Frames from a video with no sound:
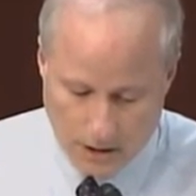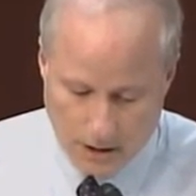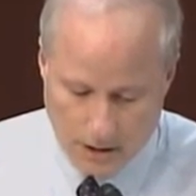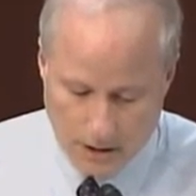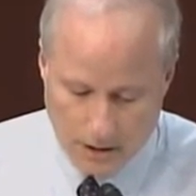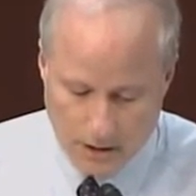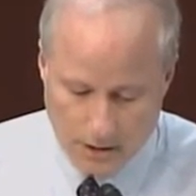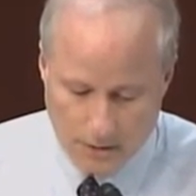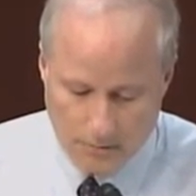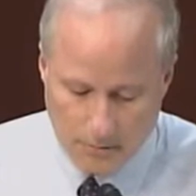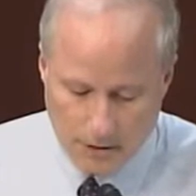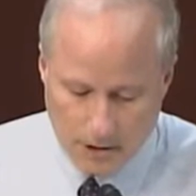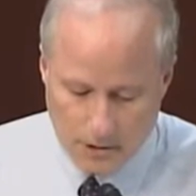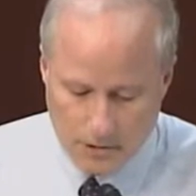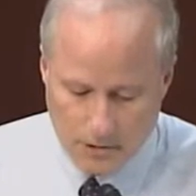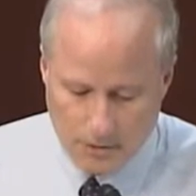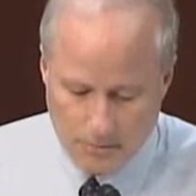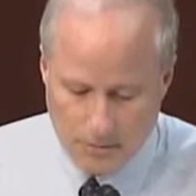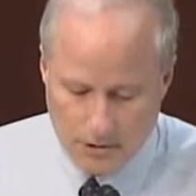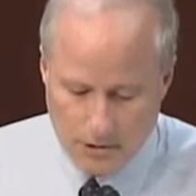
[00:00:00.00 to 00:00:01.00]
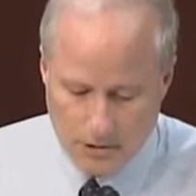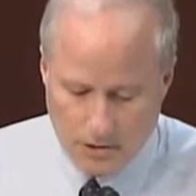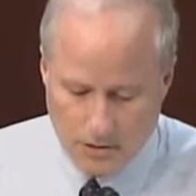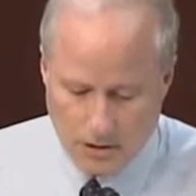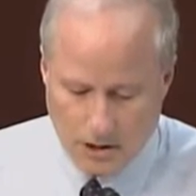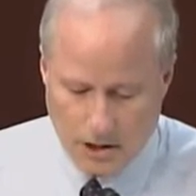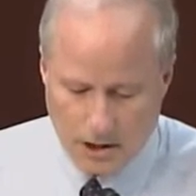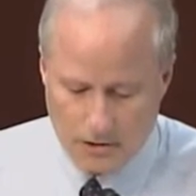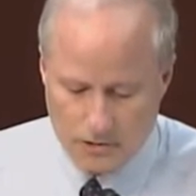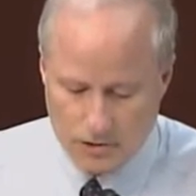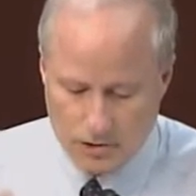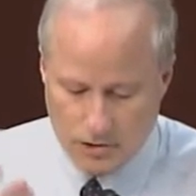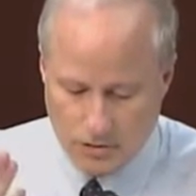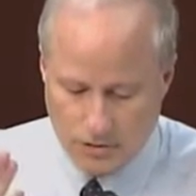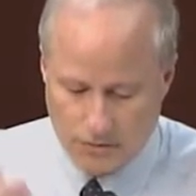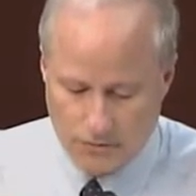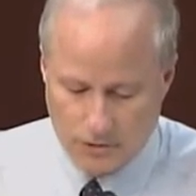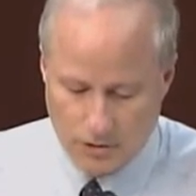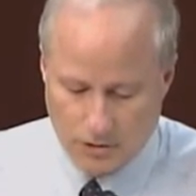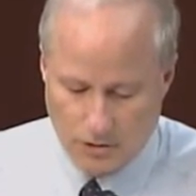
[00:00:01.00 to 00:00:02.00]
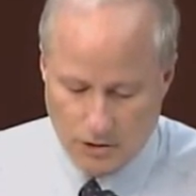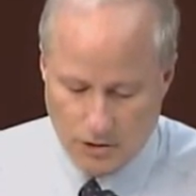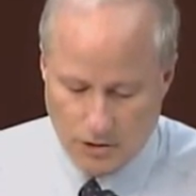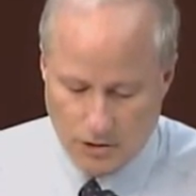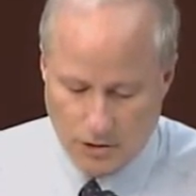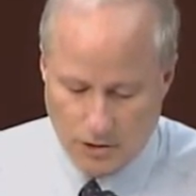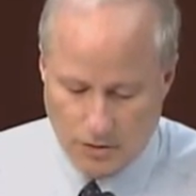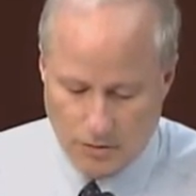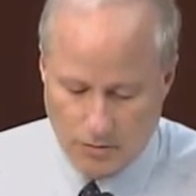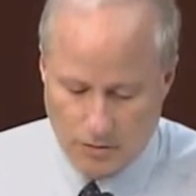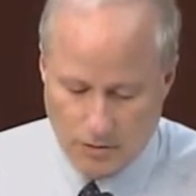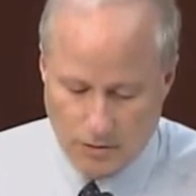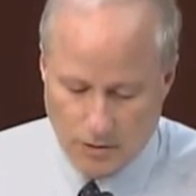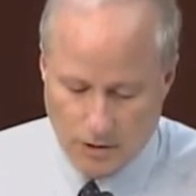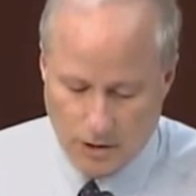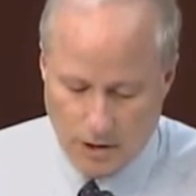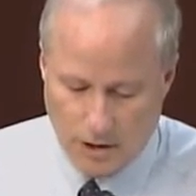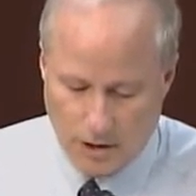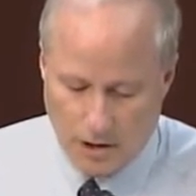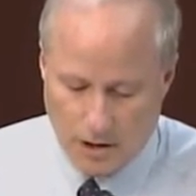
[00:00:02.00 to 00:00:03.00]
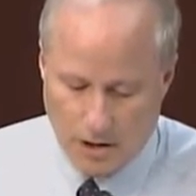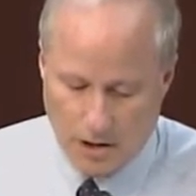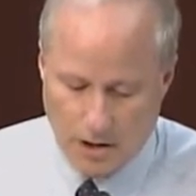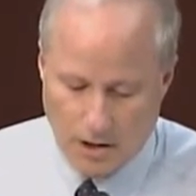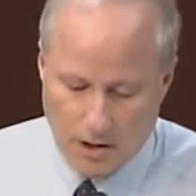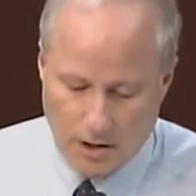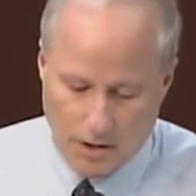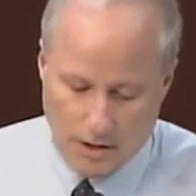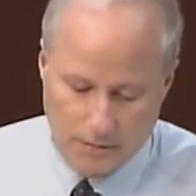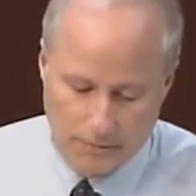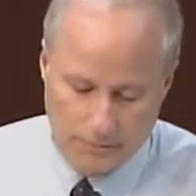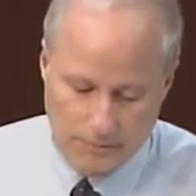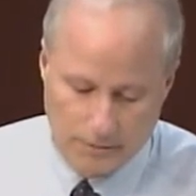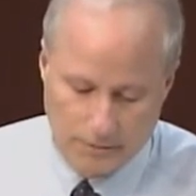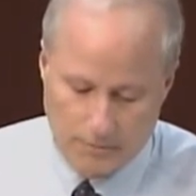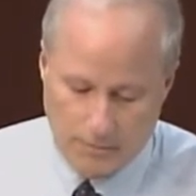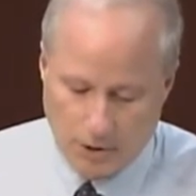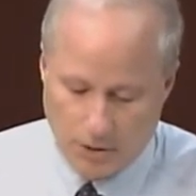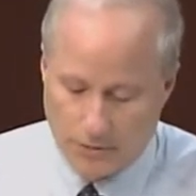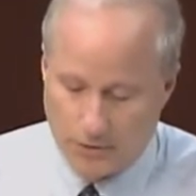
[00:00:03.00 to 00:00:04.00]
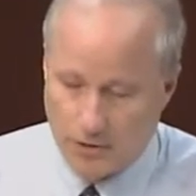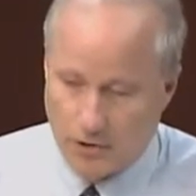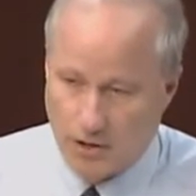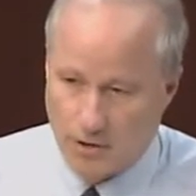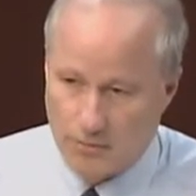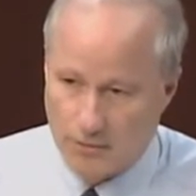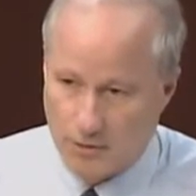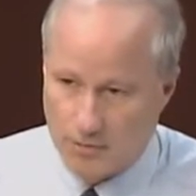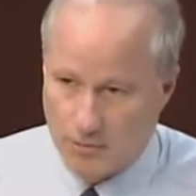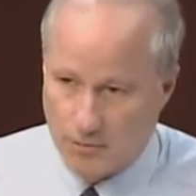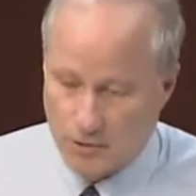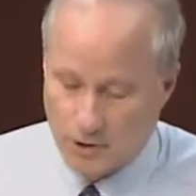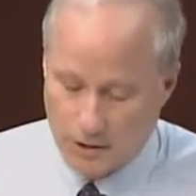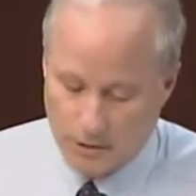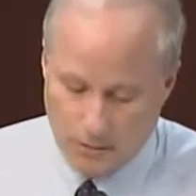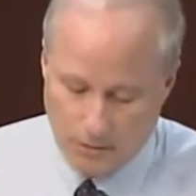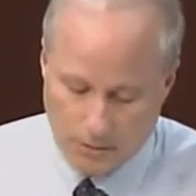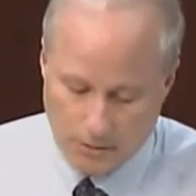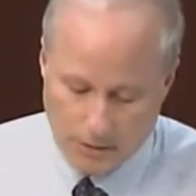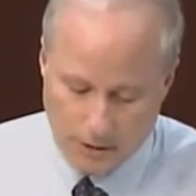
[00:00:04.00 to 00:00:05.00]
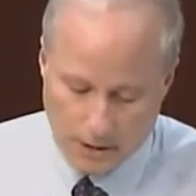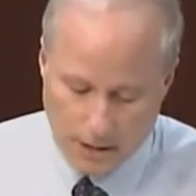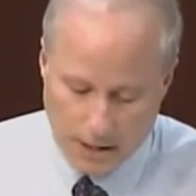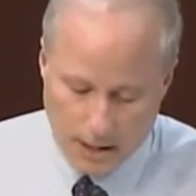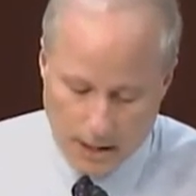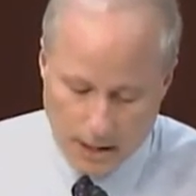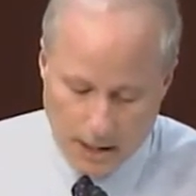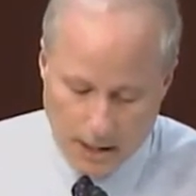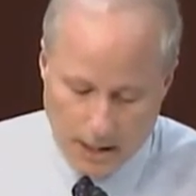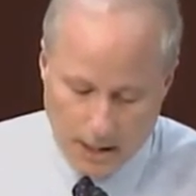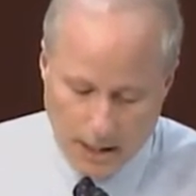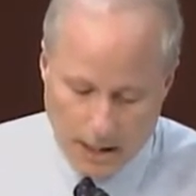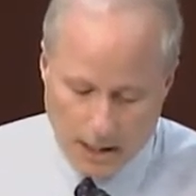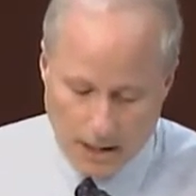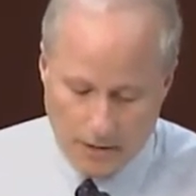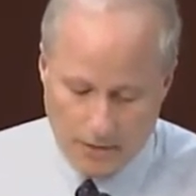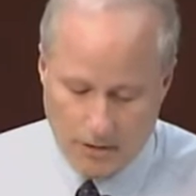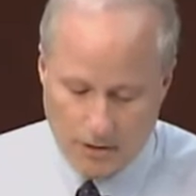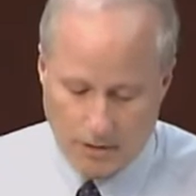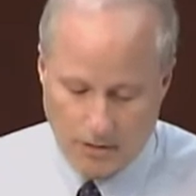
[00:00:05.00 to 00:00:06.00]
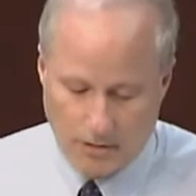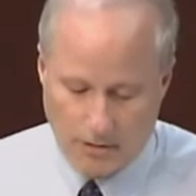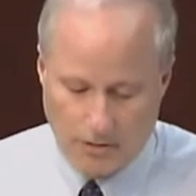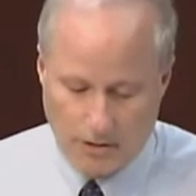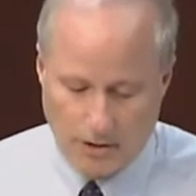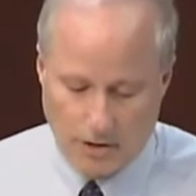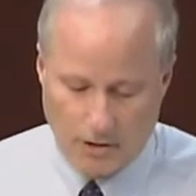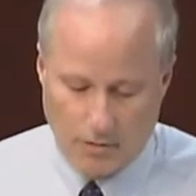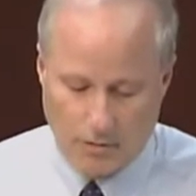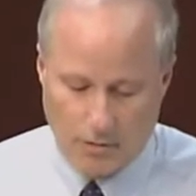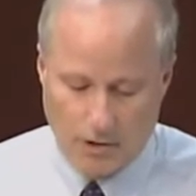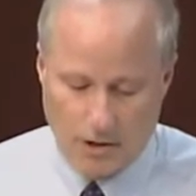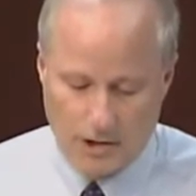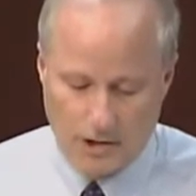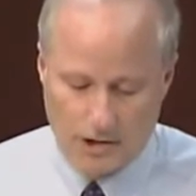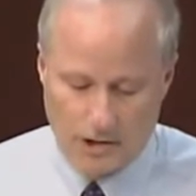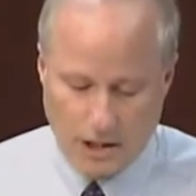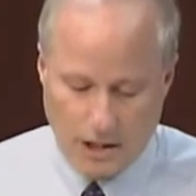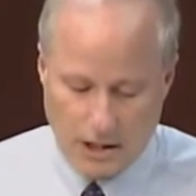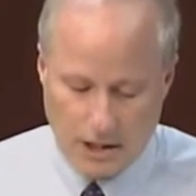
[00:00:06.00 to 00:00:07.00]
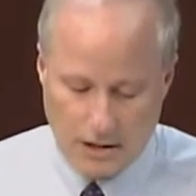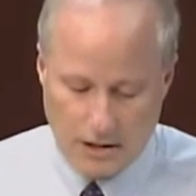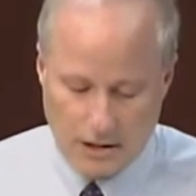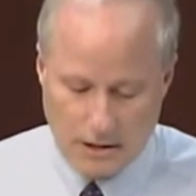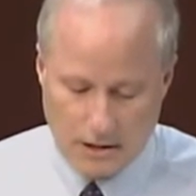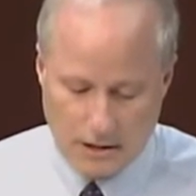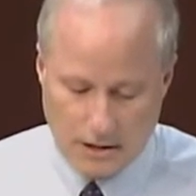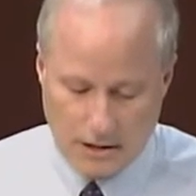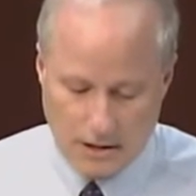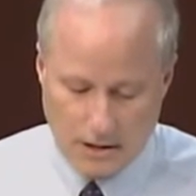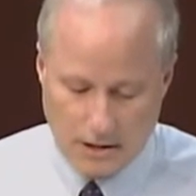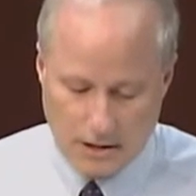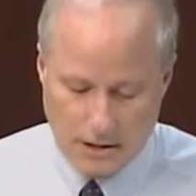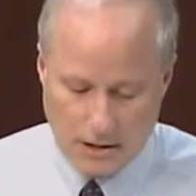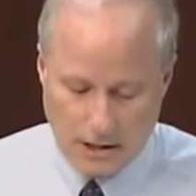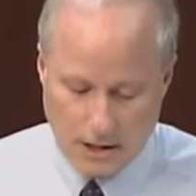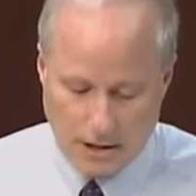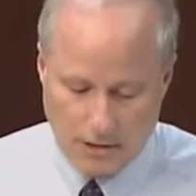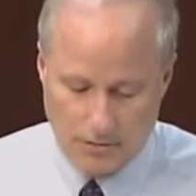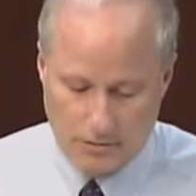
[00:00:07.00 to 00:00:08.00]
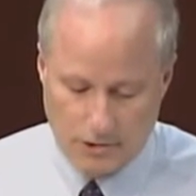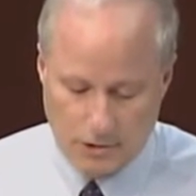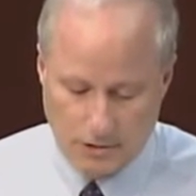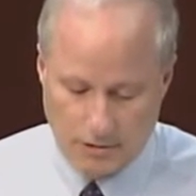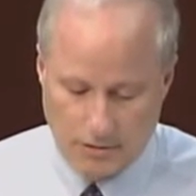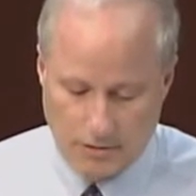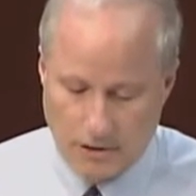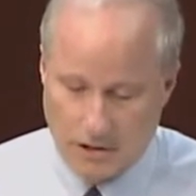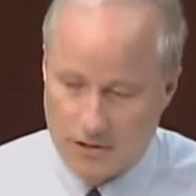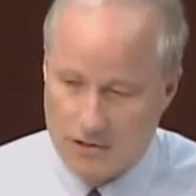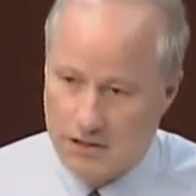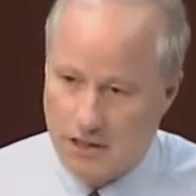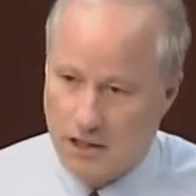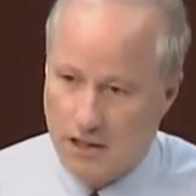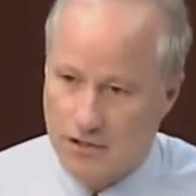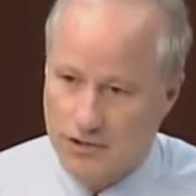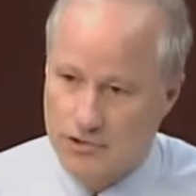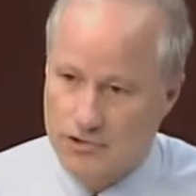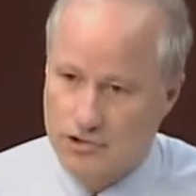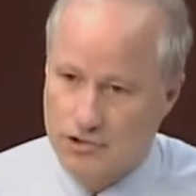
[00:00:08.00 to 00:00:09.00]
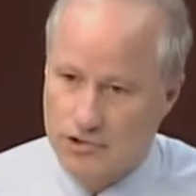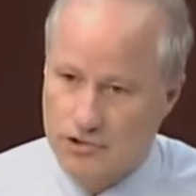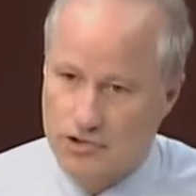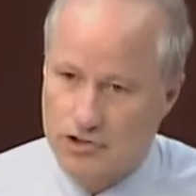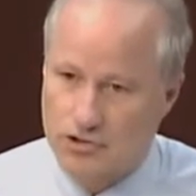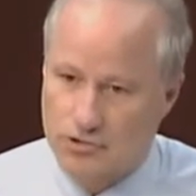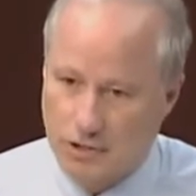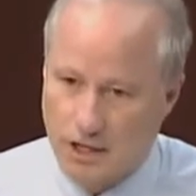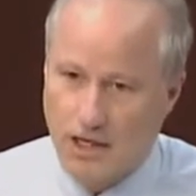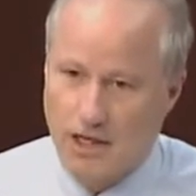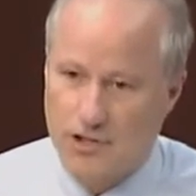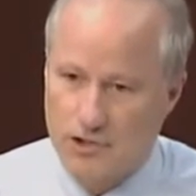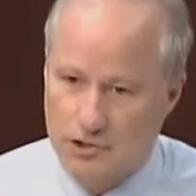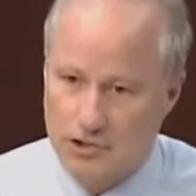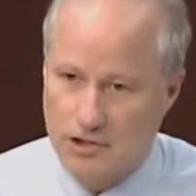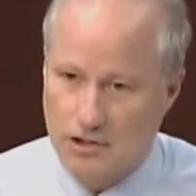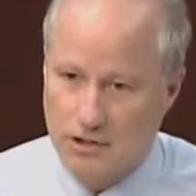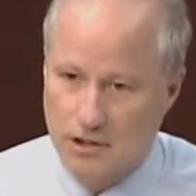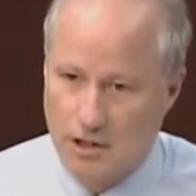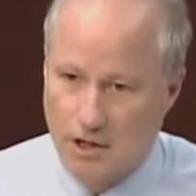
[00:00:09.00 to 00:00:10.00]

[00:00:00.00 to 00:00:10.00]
in the military. But I served during the Cold War, both the Army and the Marine Corps, and there was a counterintelligence strategy